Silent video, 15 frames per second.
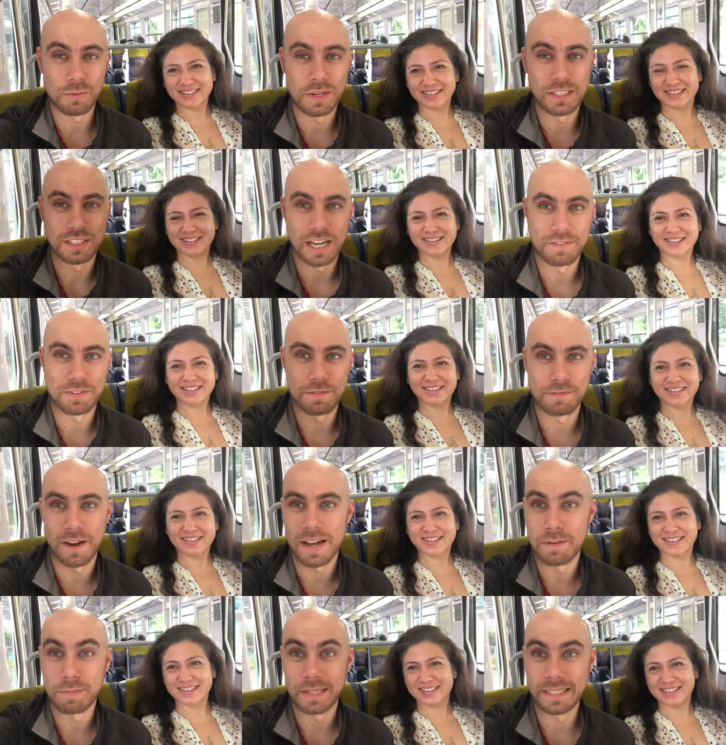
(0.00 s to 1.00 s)
Speaker 1: we each have to
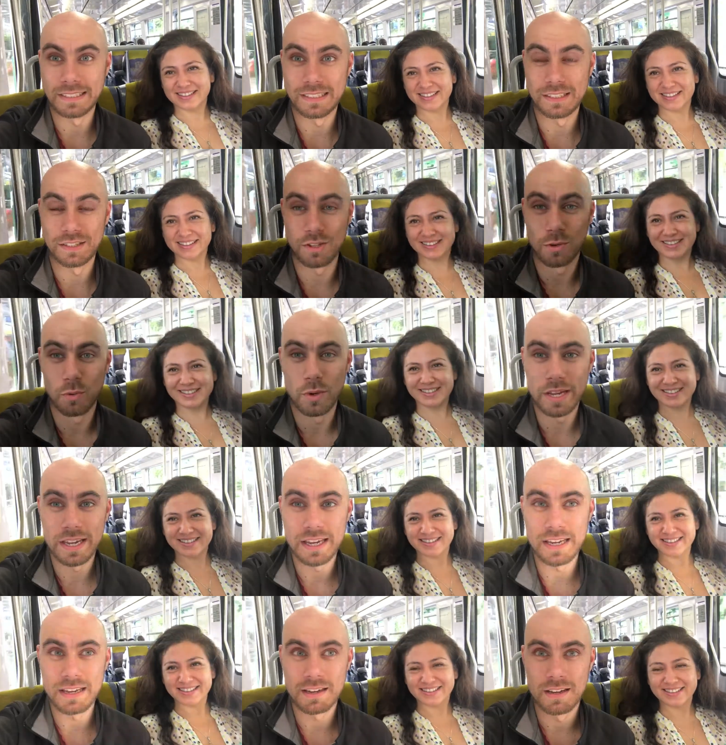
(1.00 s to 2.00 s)
find places that
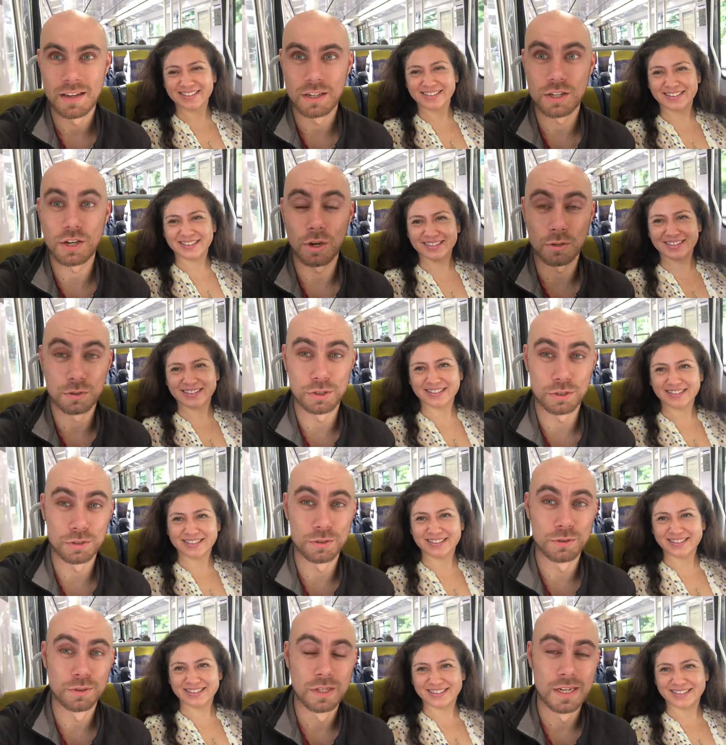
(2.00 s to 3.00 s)
we go
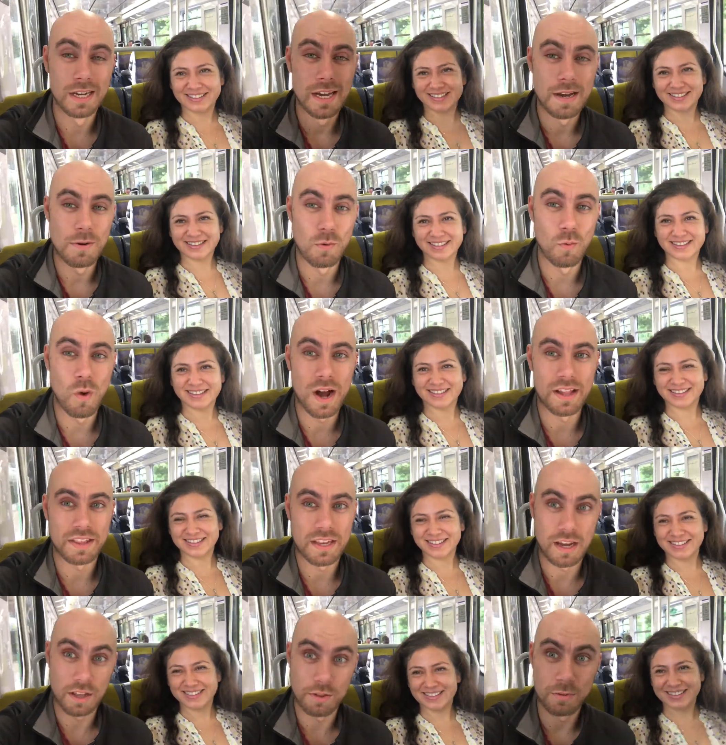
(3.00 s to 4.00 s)
to while
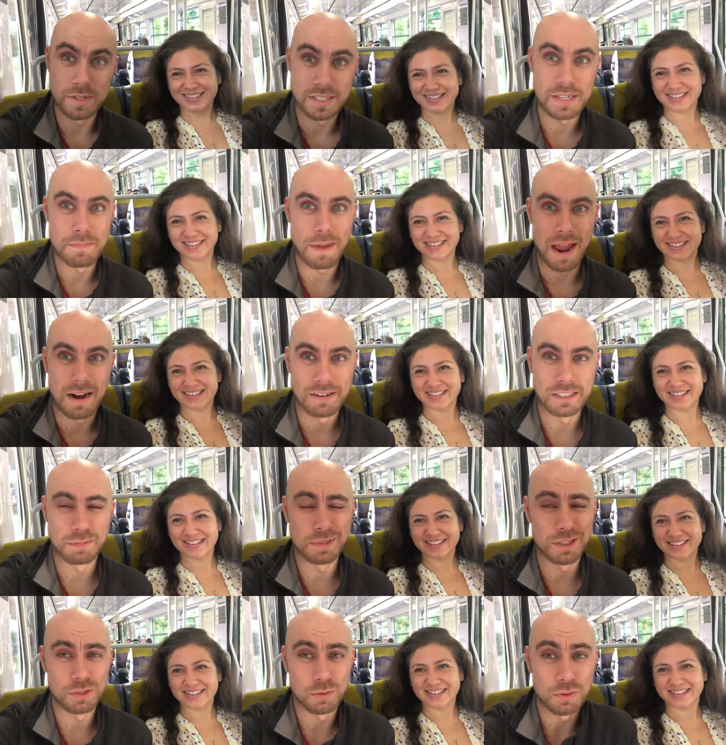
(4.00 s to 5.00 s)
the other is in Paris
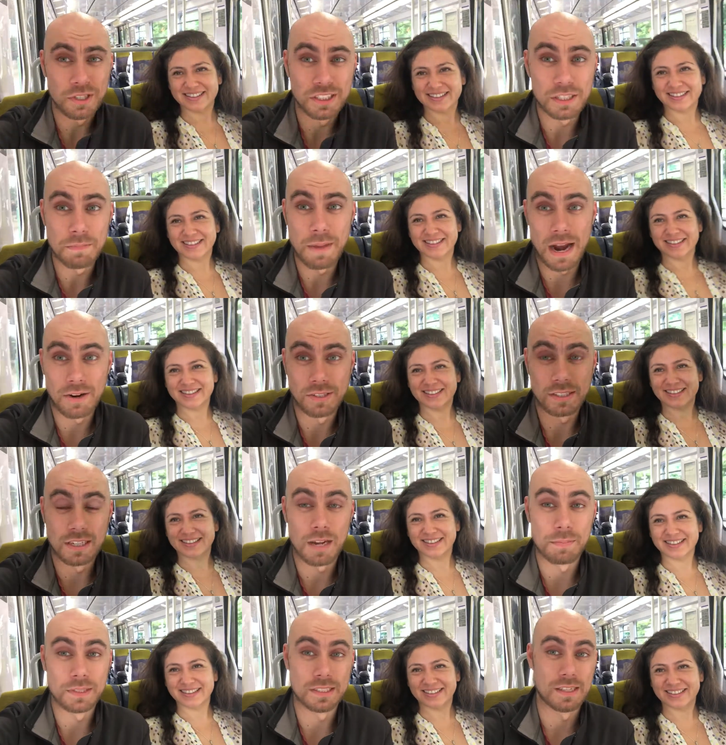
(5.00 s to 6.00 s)
because we're each in Paris a
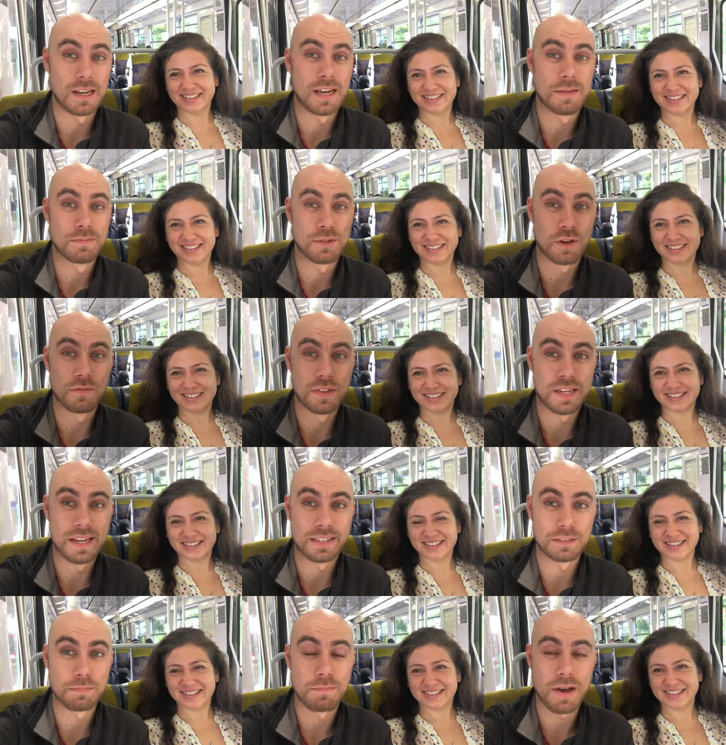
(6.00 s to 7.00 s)
couple of times over the
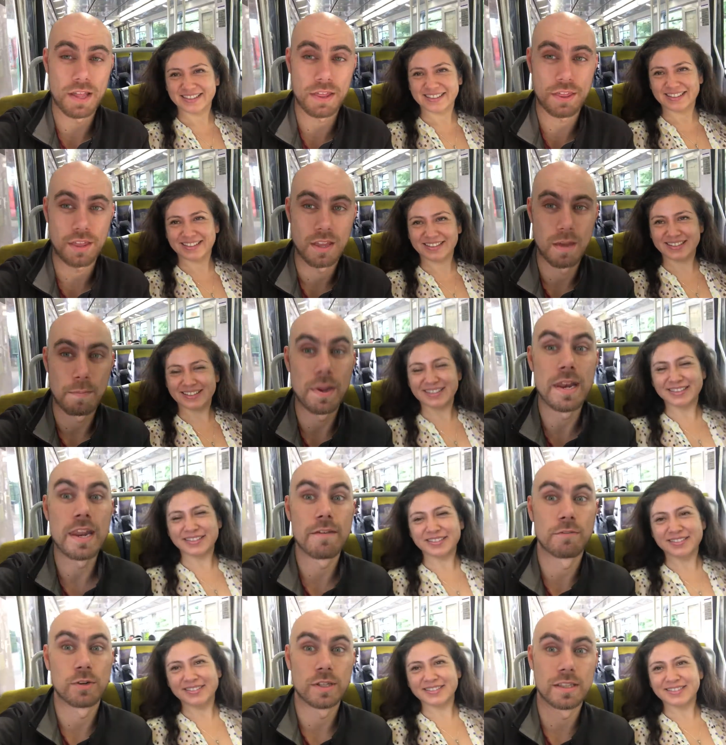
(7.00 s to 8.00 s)
next month, but
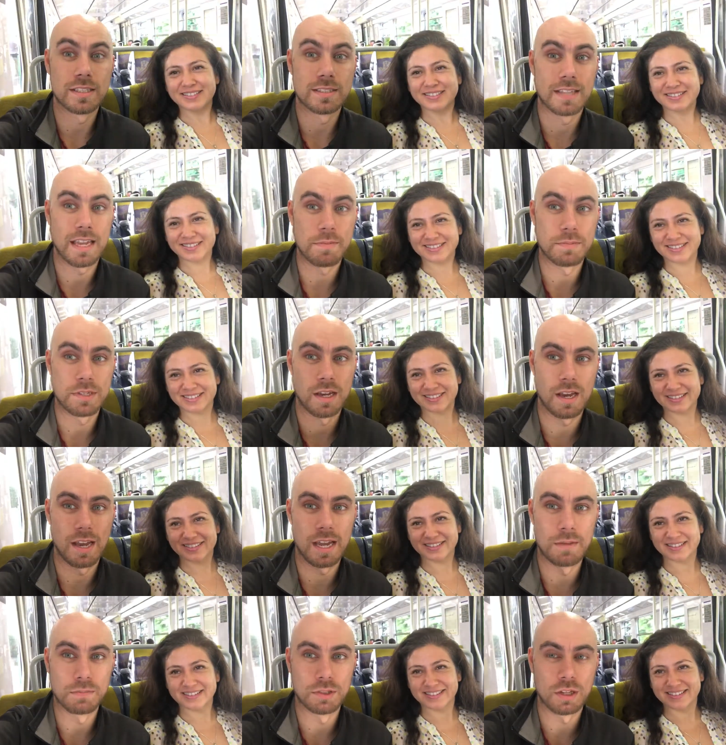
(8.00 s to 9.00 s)
never at the same
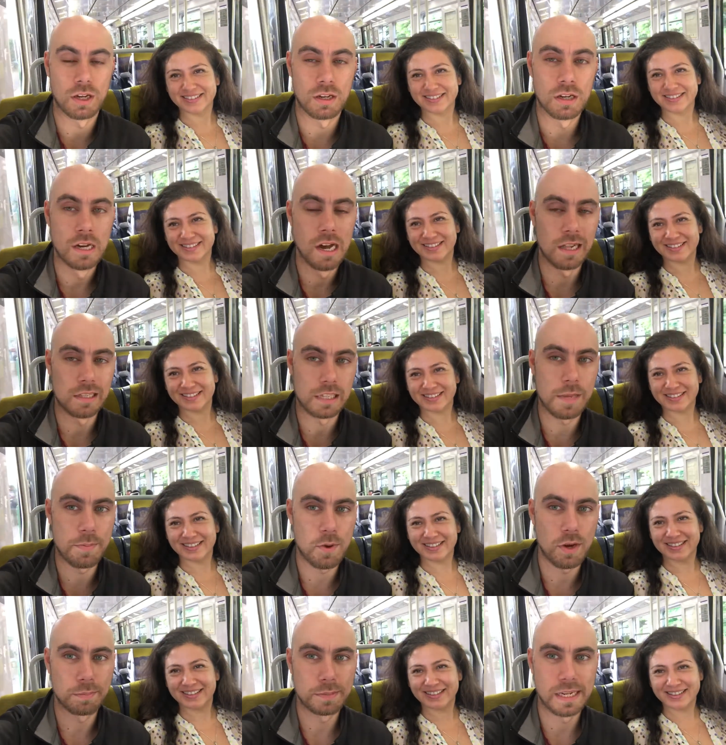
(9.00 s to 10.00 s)
time. So I'll keep you
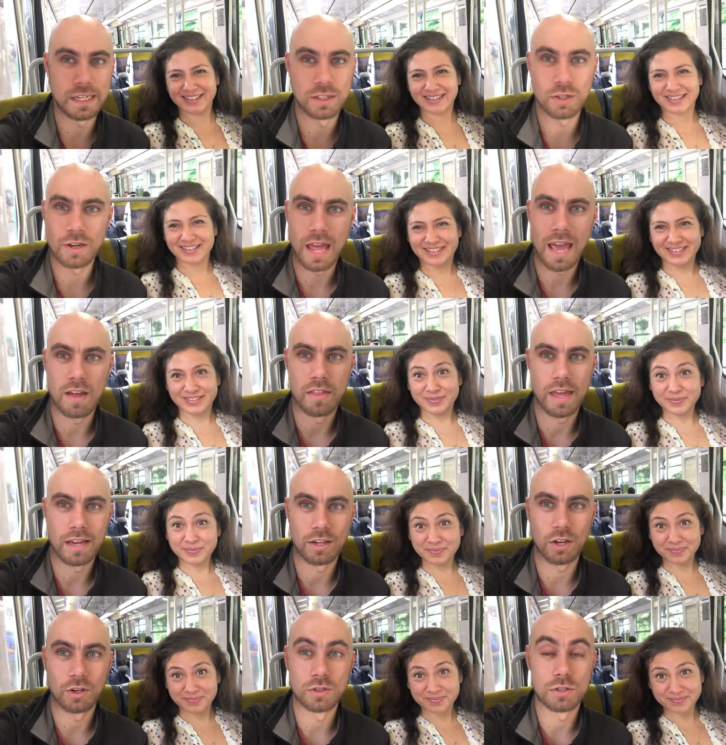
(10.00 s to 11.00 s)
updated on how that
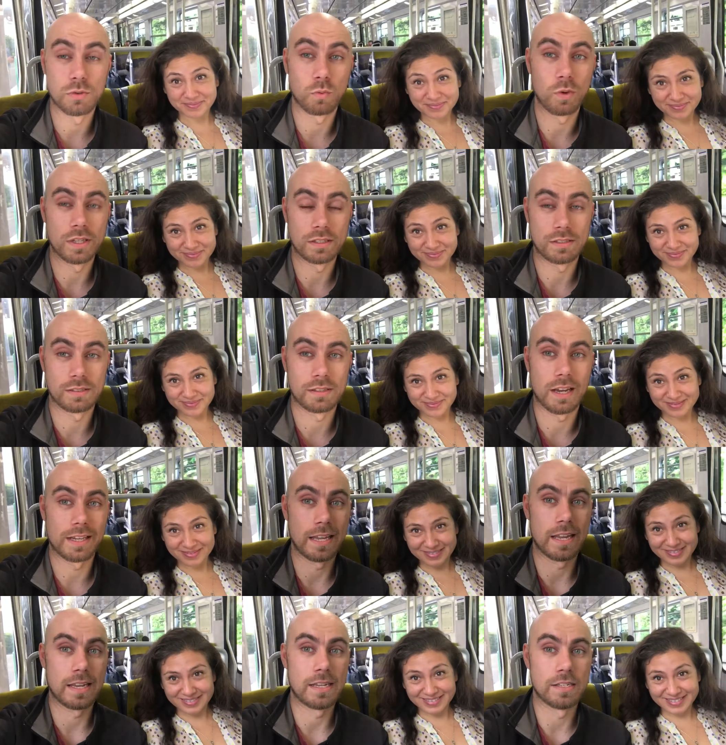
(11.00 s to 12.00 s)
goes once I
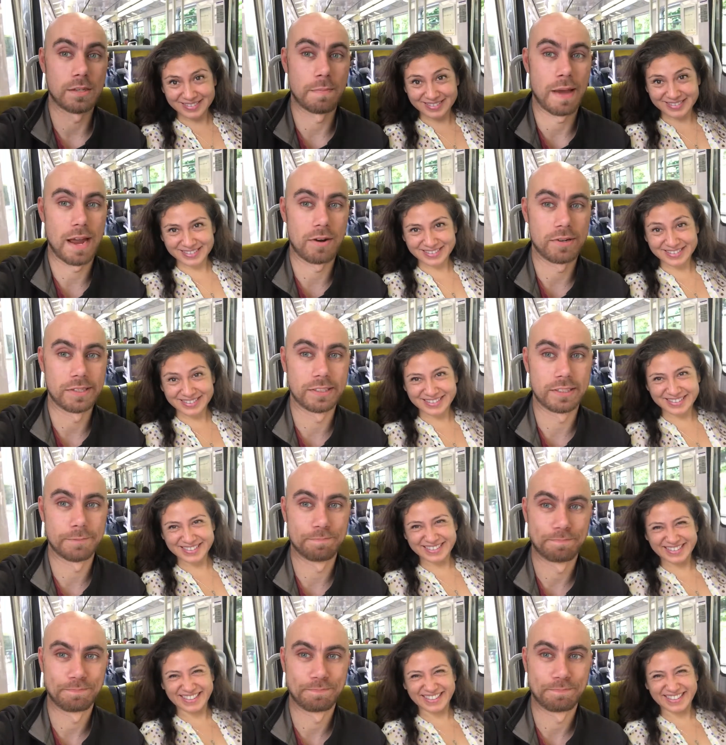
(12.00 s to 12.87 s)
get into Paris.